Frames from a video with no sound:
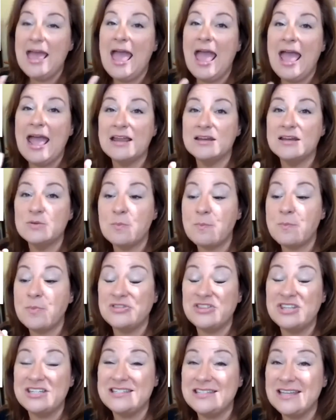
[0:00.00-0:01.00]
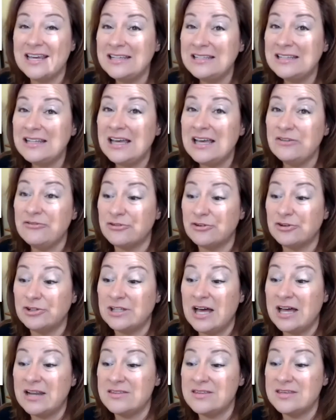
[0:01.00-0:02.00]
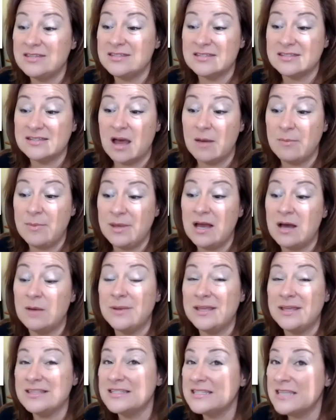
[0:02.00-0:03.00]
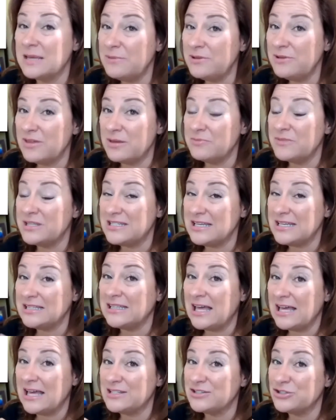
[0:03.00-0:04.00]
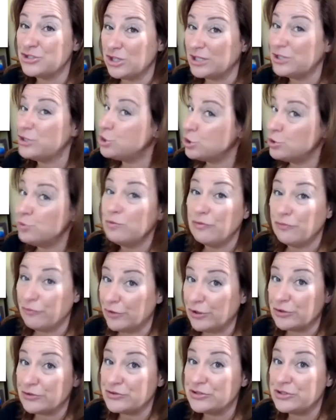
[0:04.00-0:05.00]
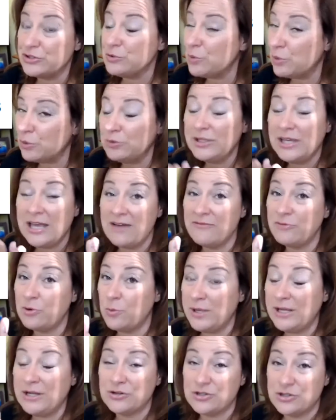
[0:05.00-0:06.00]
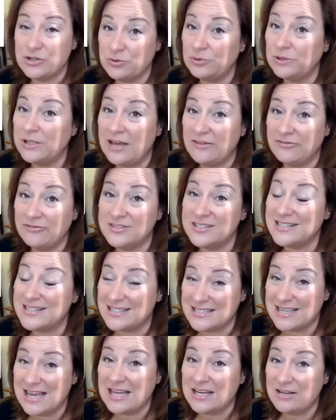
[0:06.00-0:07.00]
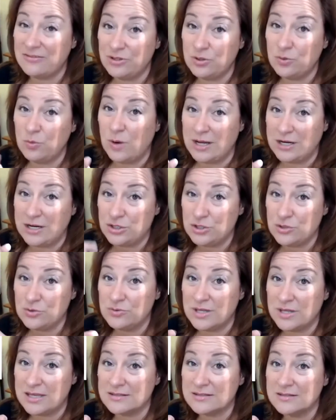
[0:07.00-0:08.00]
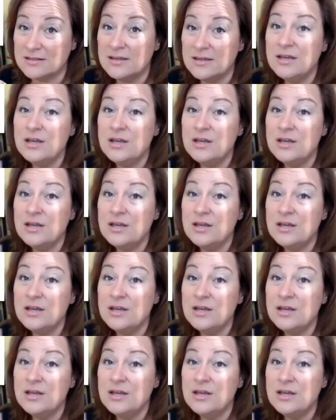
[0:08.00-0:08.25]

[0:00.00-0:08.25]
But the deadline for a lot of these is coming up. In some of them, the deadline is like June 1st. You only have a week or two left to decide if you want to do this.